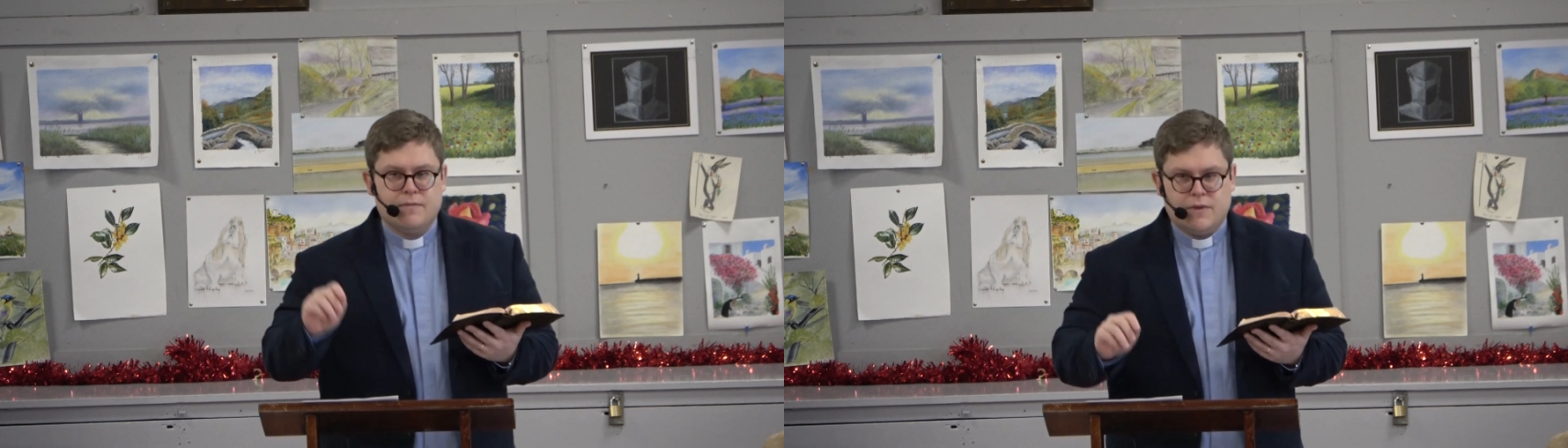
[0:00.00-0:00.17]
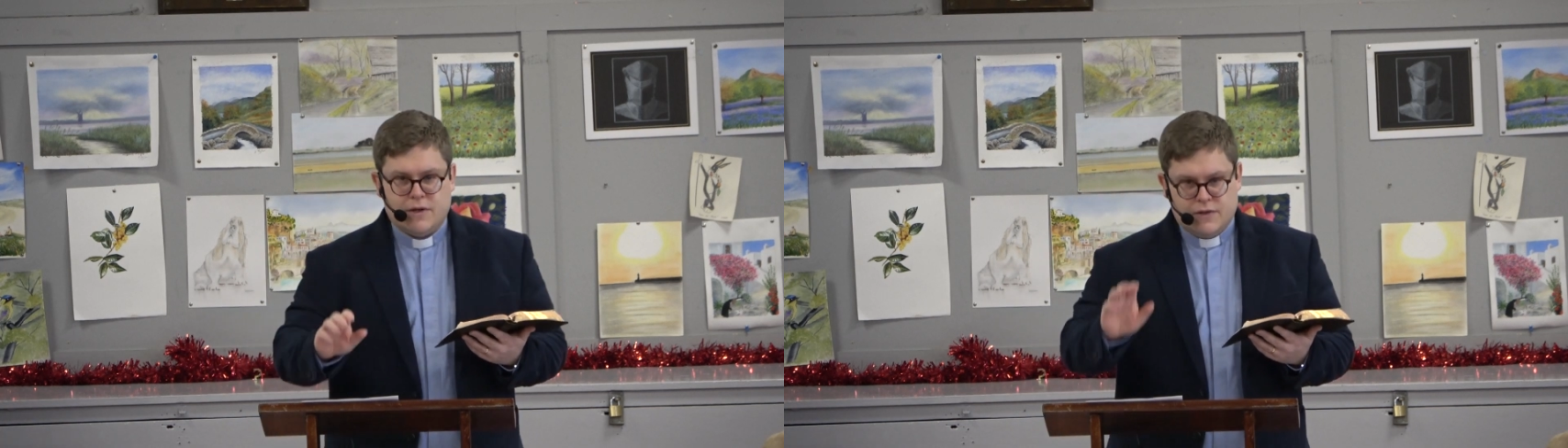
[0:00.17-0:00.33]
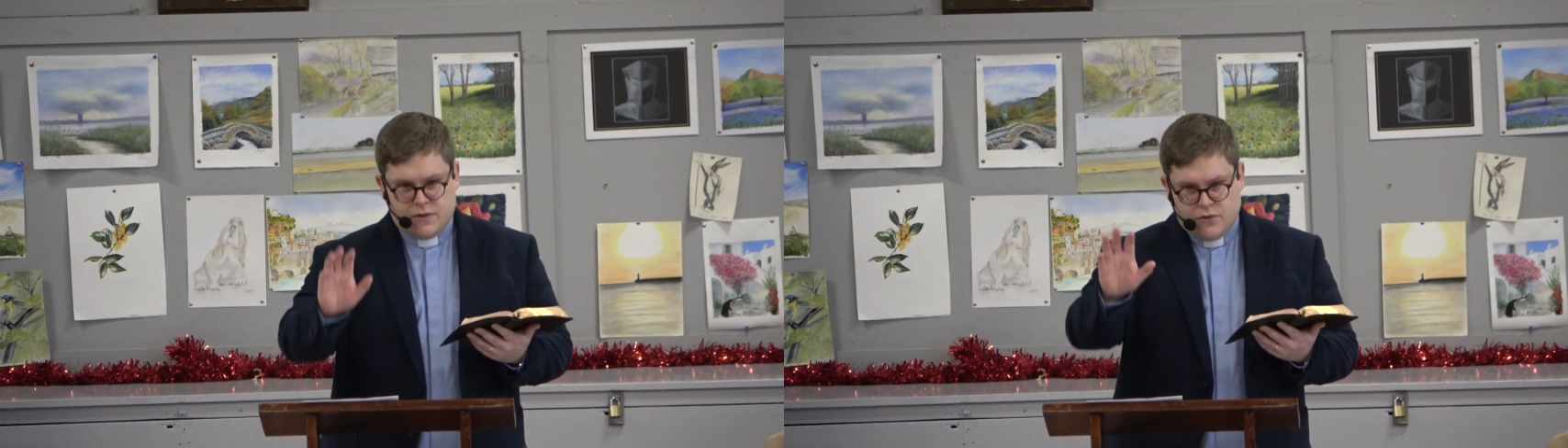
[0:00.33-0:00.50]

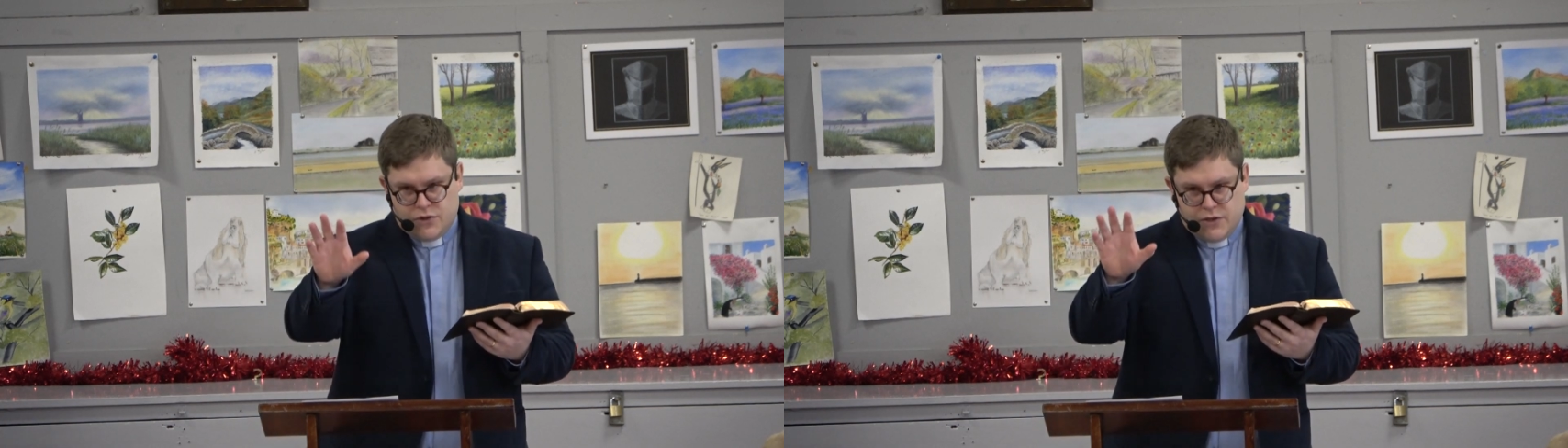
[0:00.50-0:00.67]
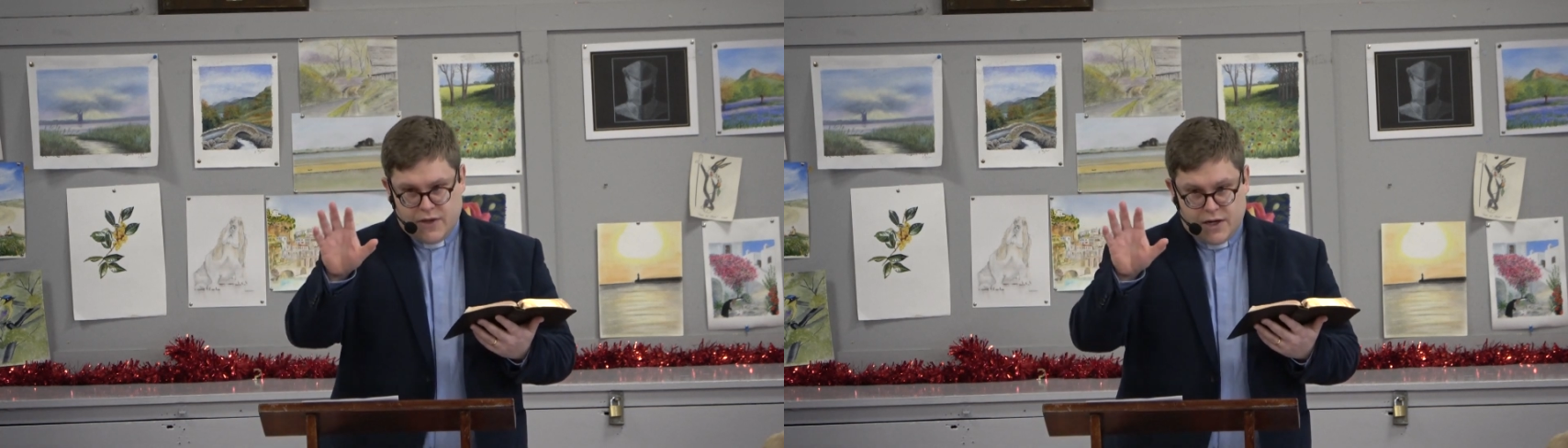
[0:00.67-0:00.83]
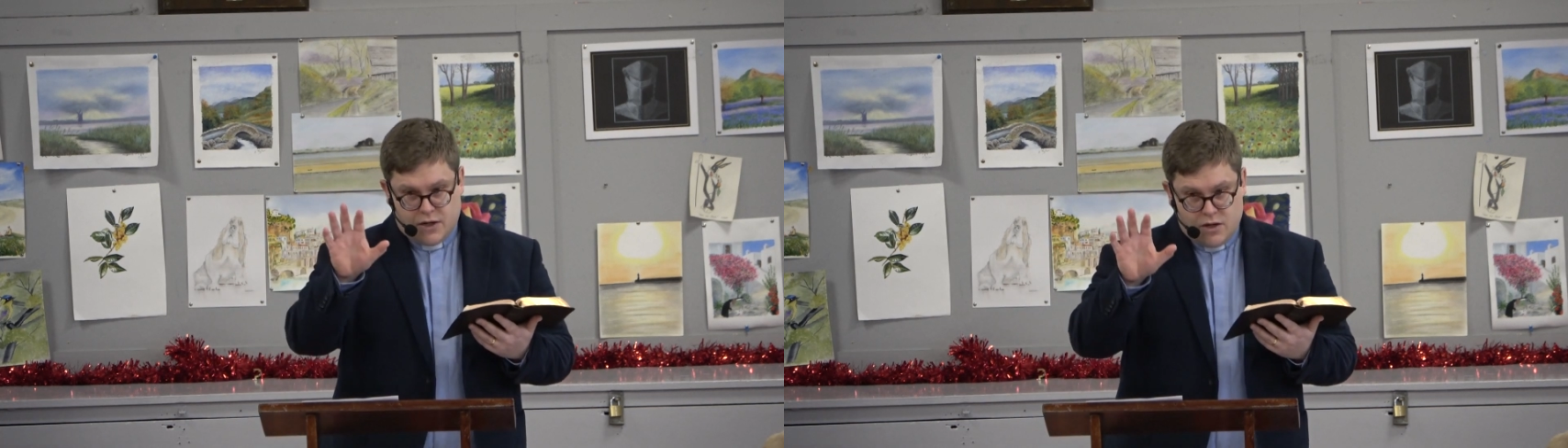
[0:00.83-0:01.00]
that is going to
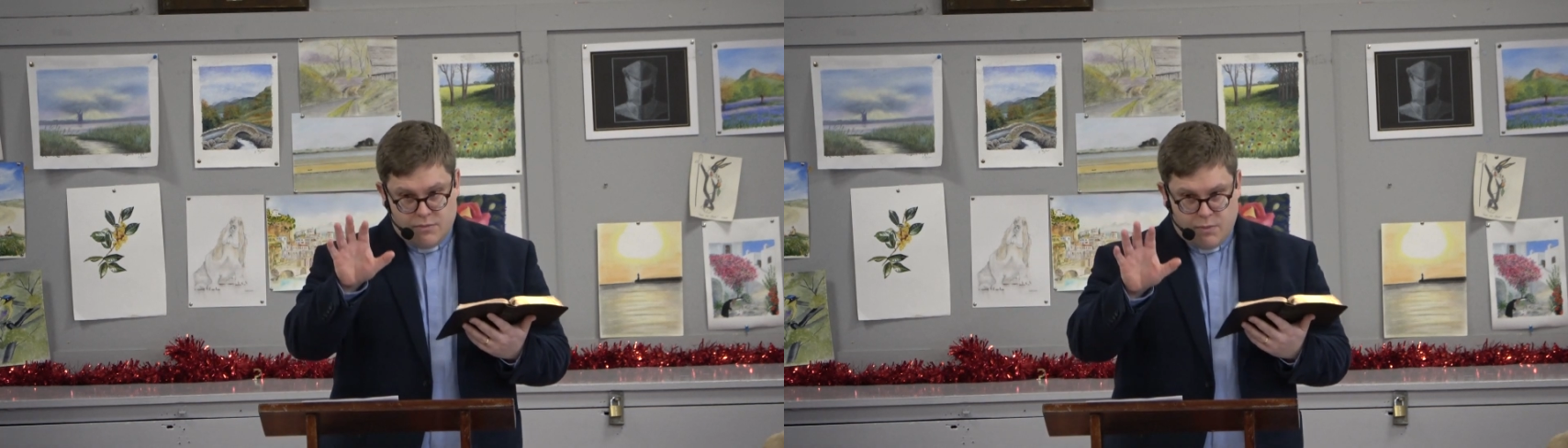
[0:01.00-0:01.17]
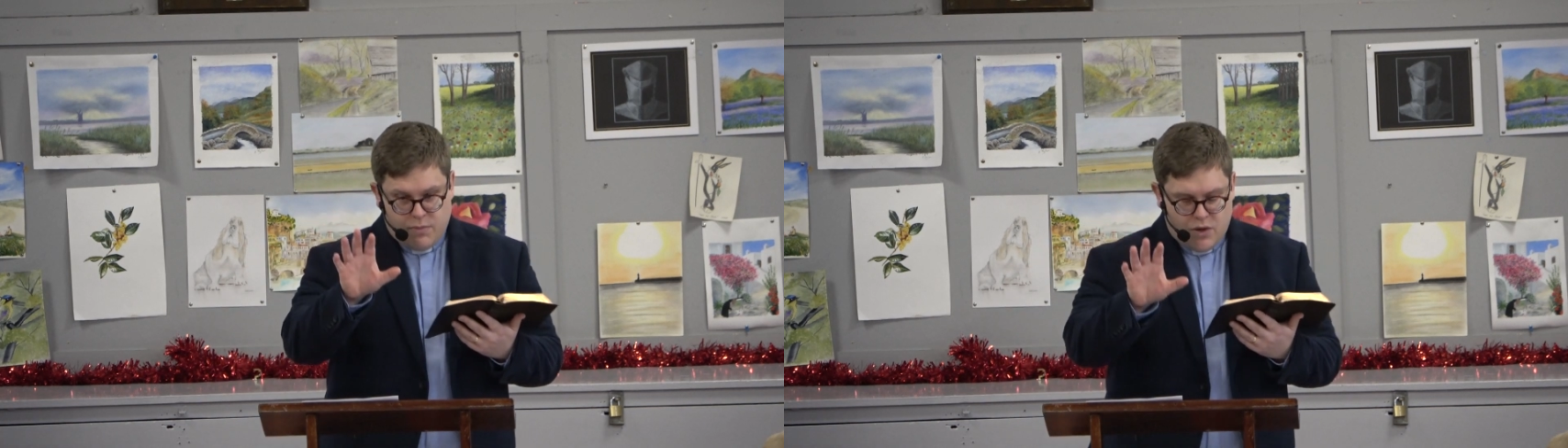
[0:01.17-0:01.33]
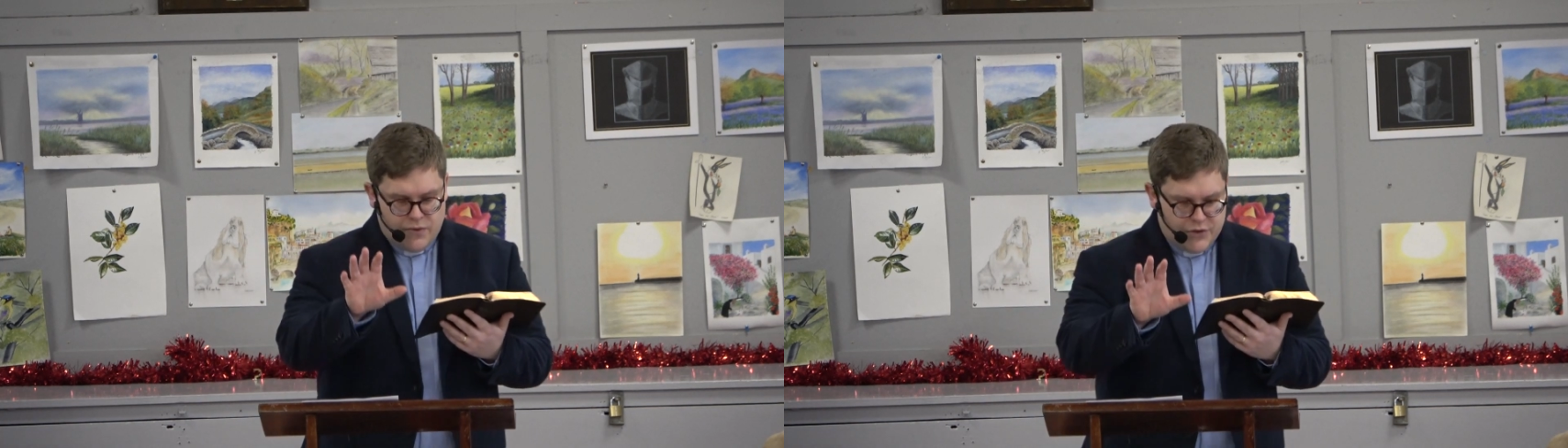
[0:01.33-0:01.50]
then come
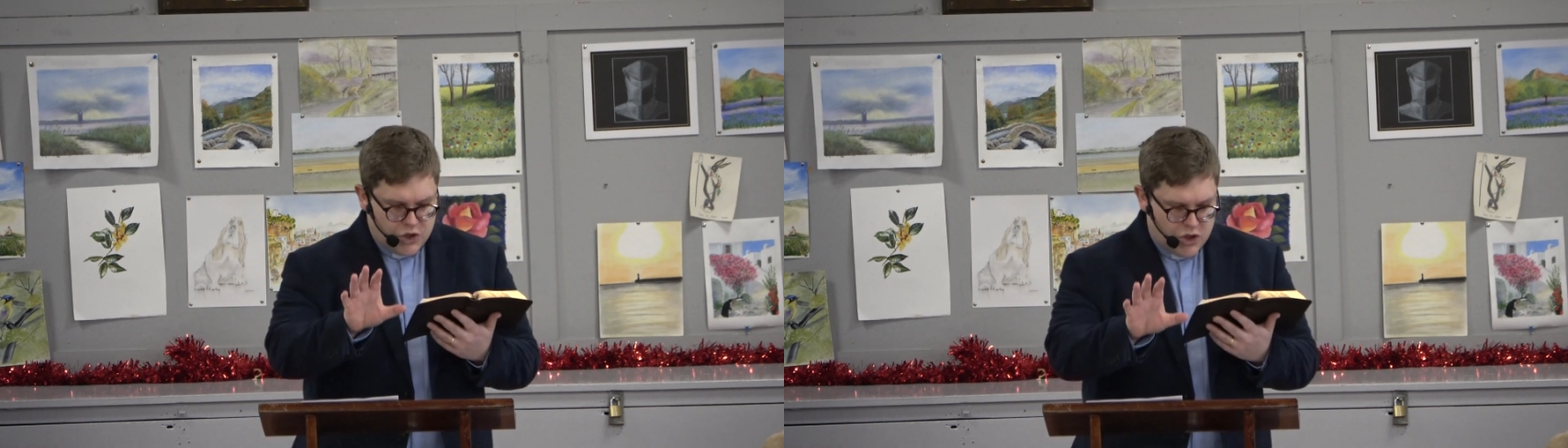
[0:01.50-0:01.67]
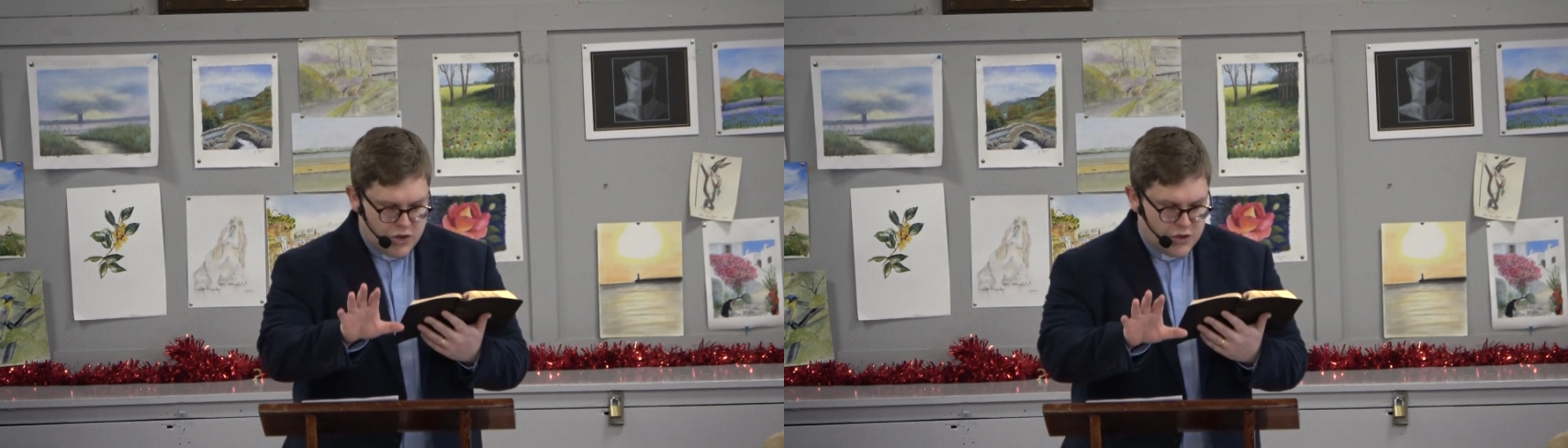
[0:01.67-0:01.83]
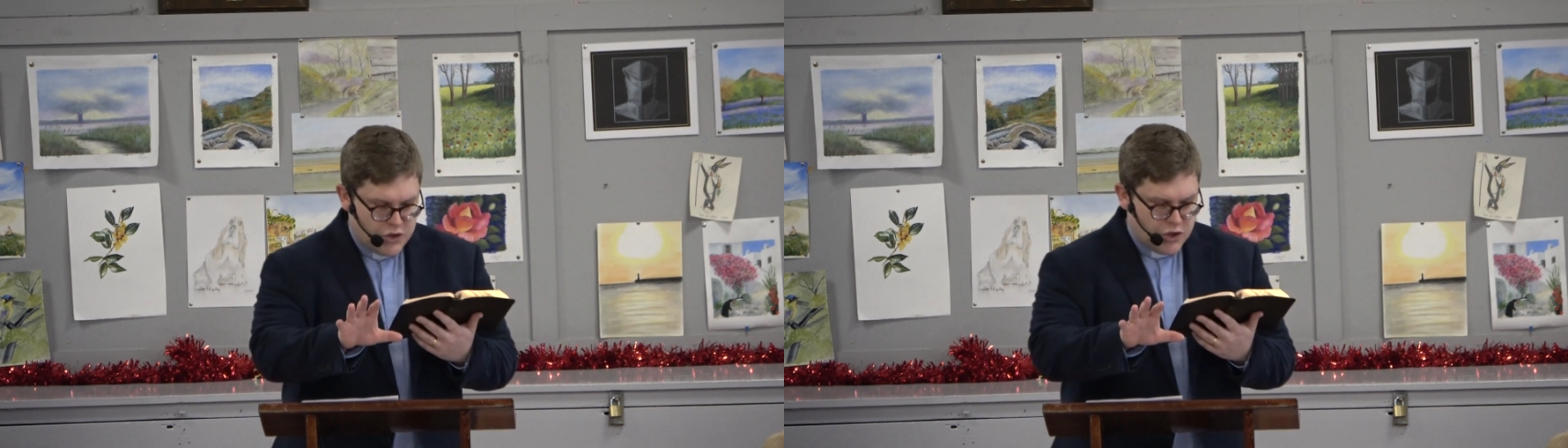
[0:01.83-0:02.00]
upon the
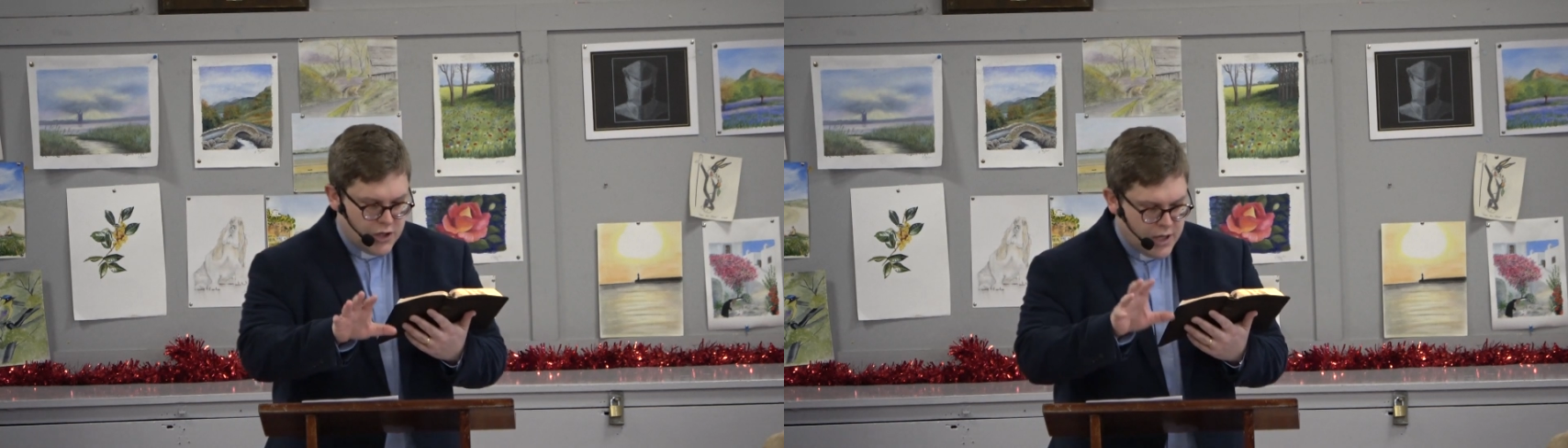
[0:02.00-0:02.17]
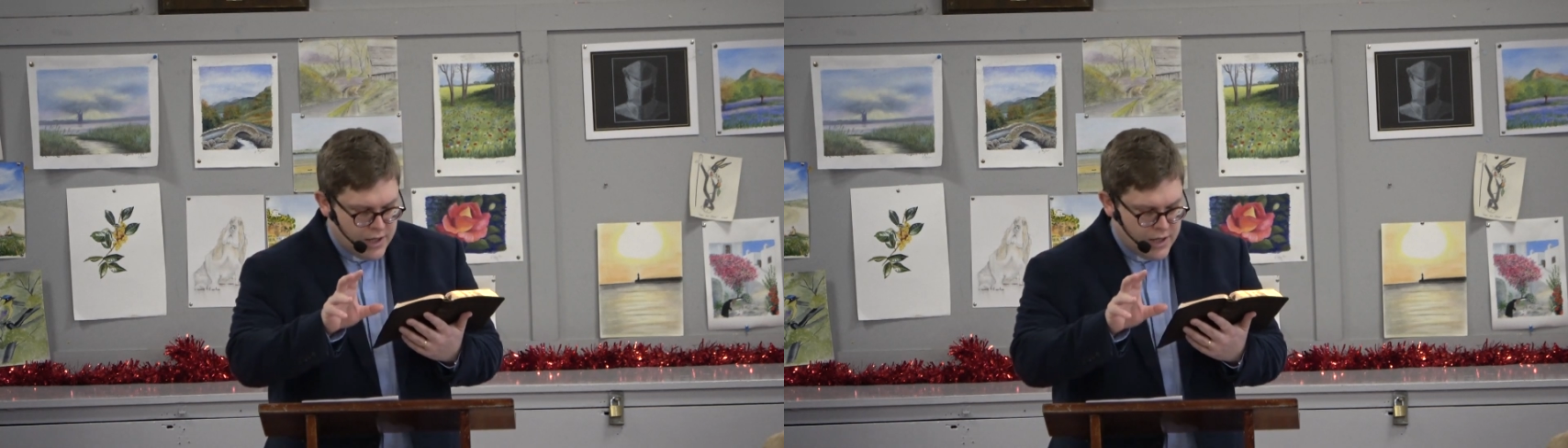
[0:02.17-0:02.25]
church,